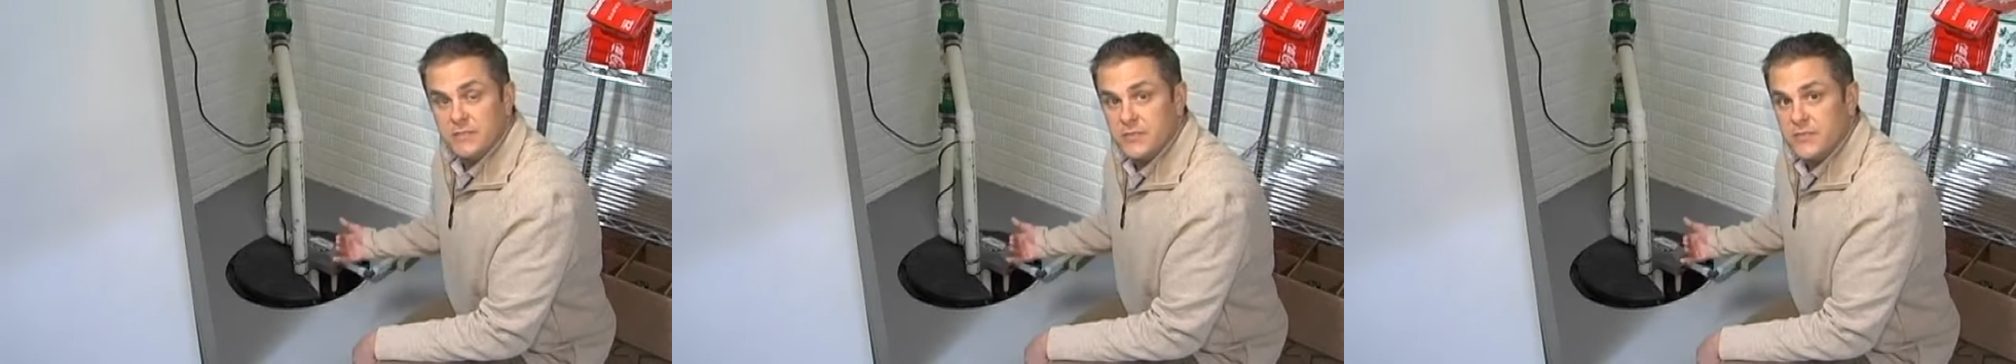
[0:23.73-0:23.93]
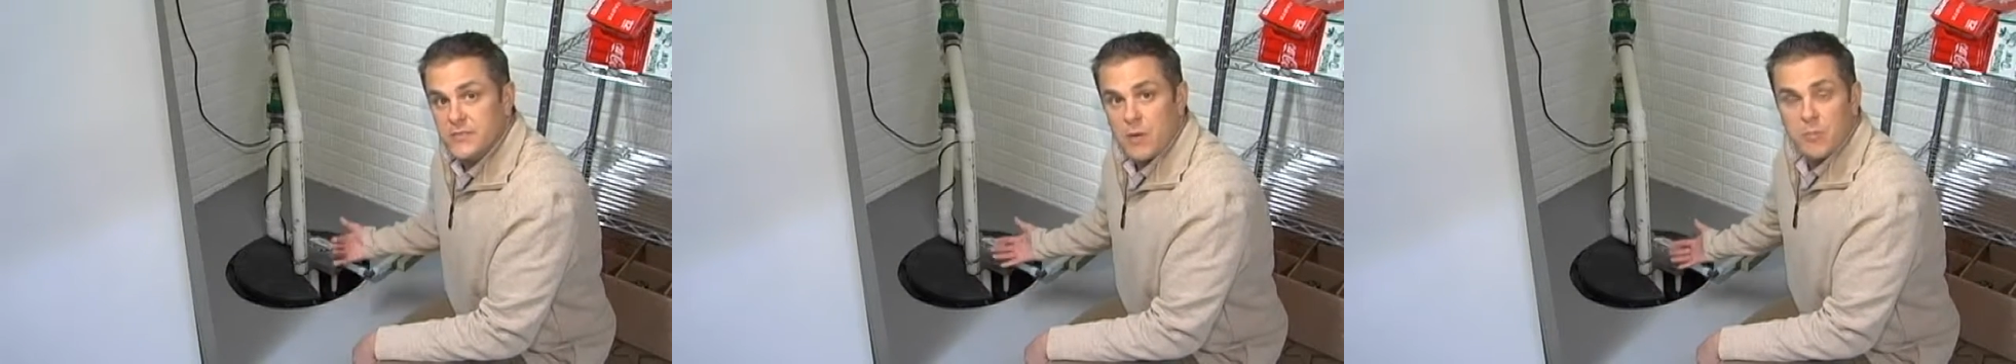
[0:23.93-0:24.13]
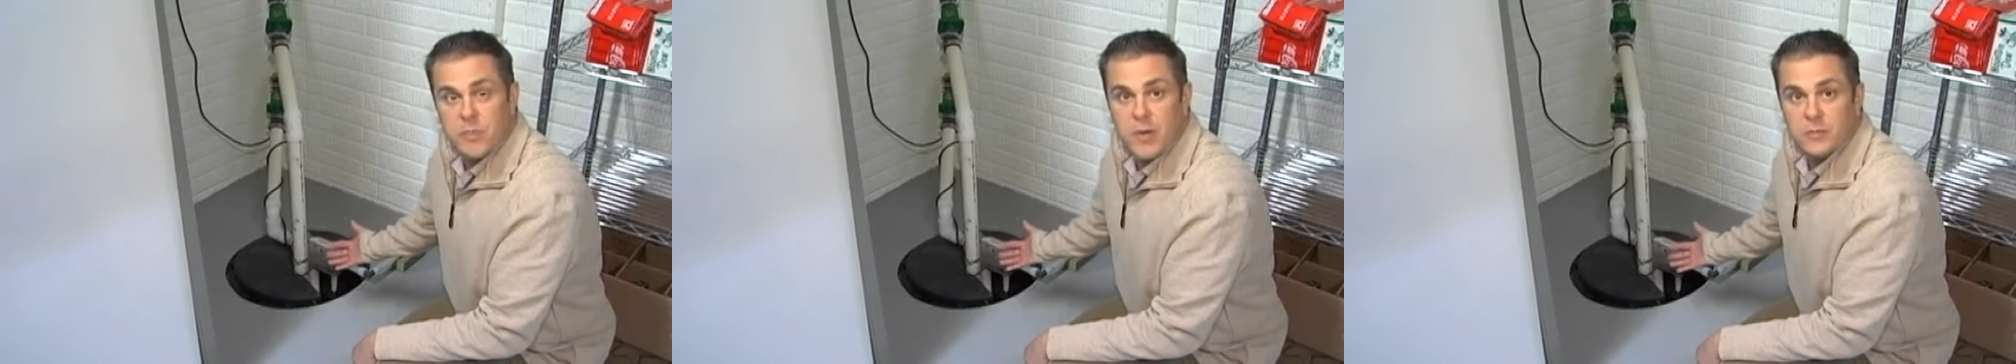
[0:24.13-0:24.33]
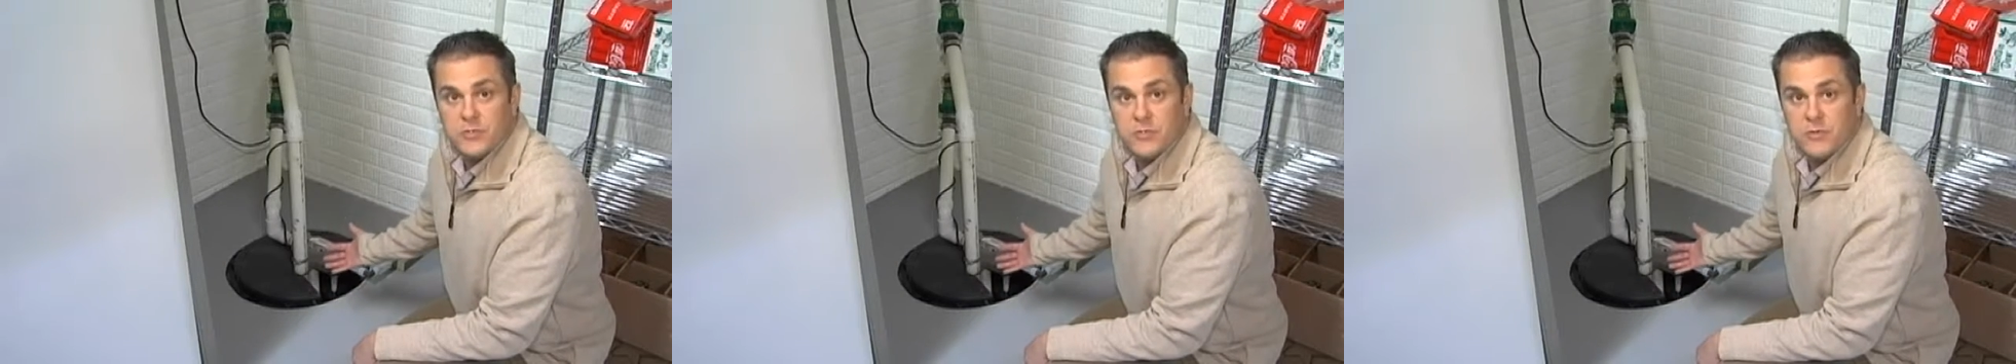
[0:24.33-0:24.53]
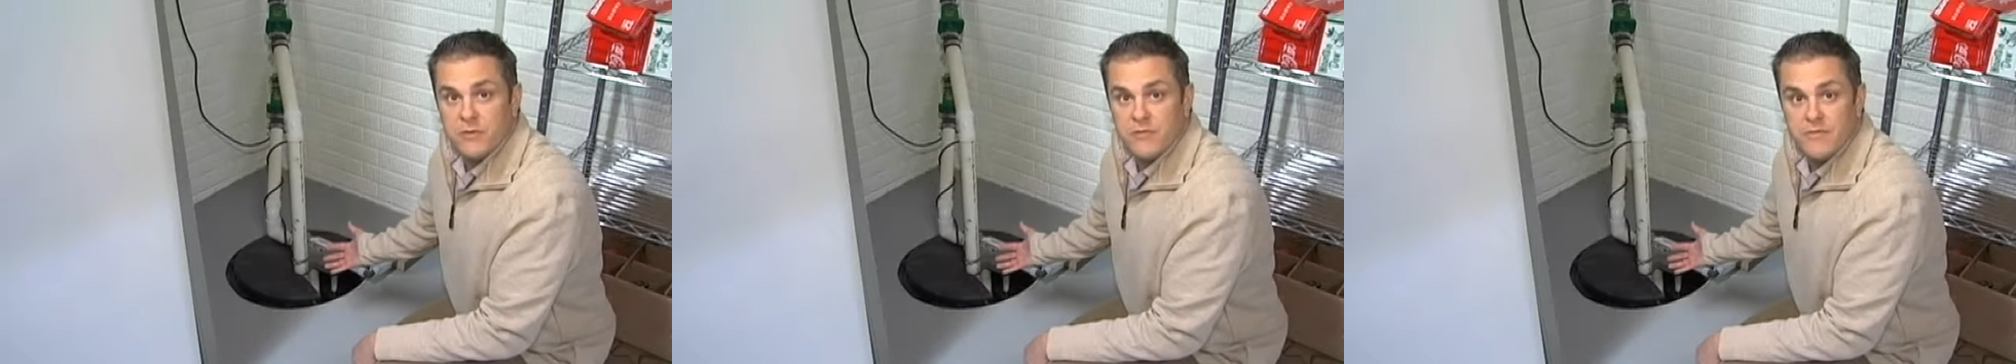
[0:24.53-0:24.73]
the sump pump
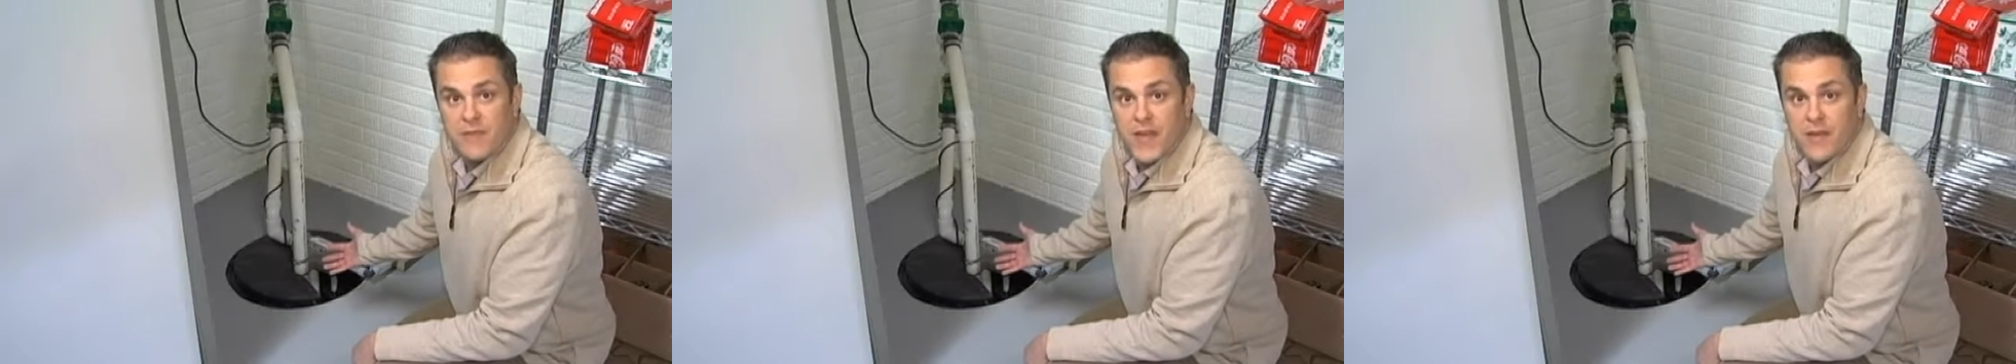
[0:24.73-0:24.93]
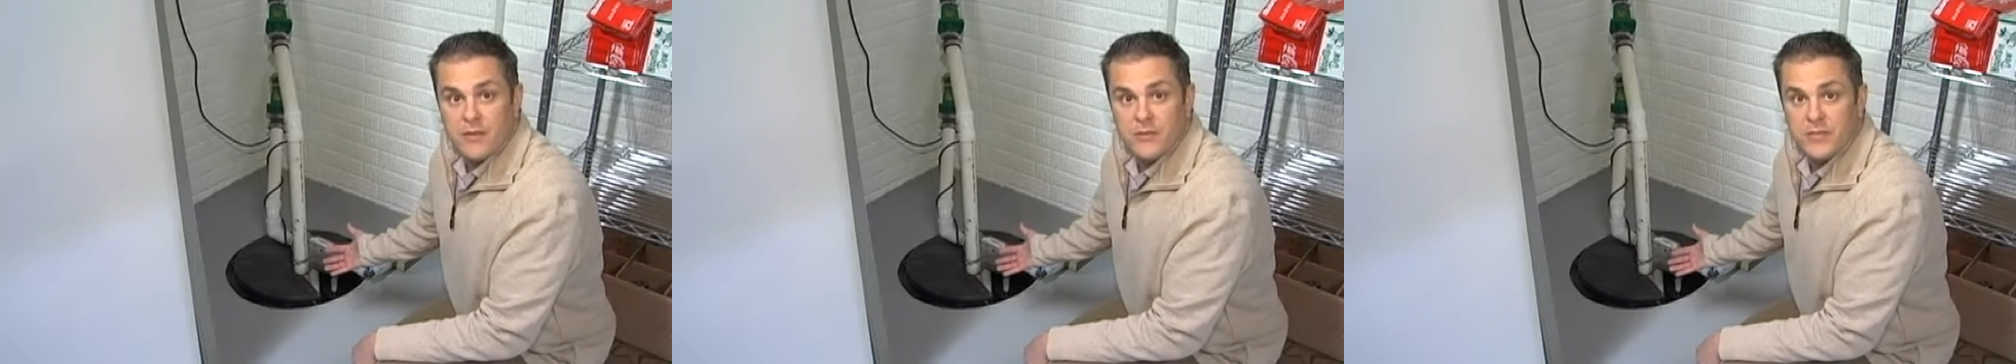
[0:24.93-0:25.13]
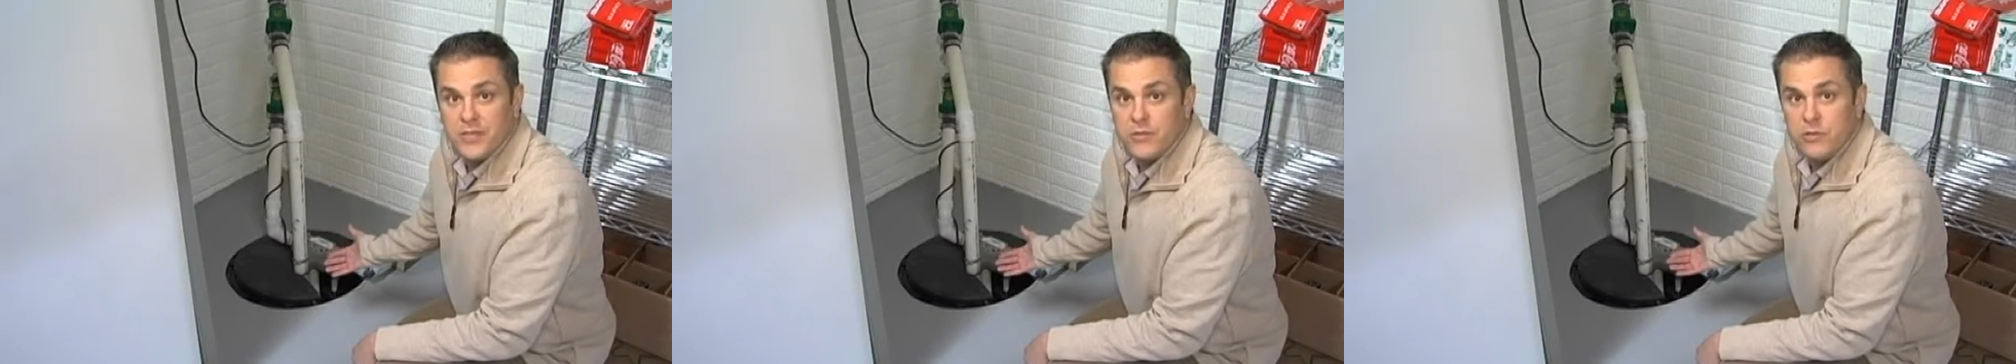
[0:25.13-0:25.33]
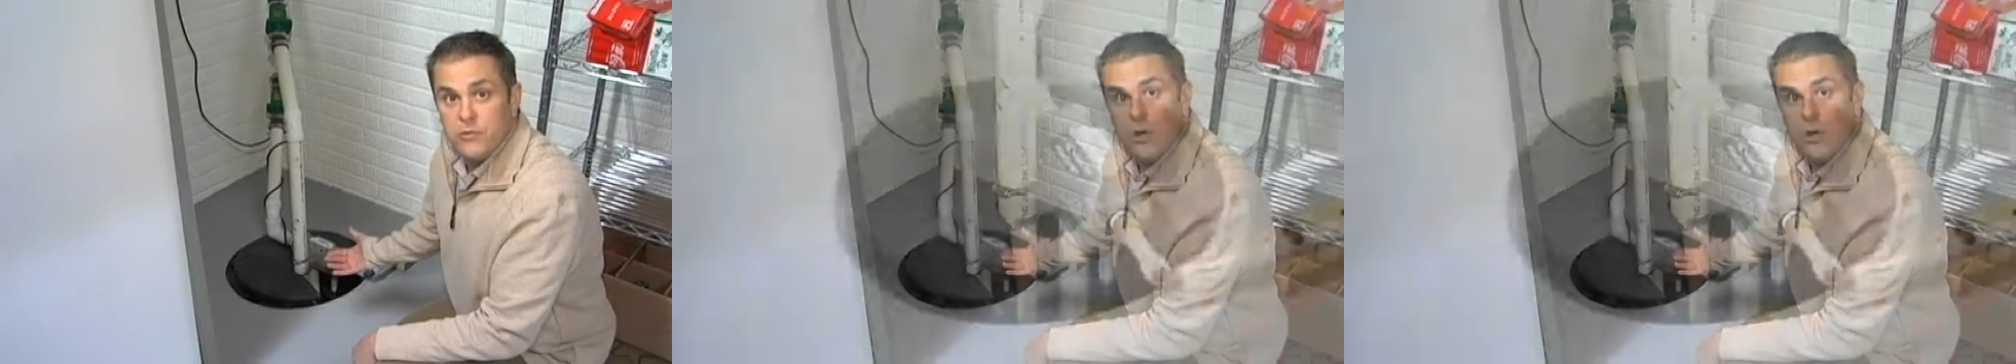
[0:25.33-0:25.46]
to have failed and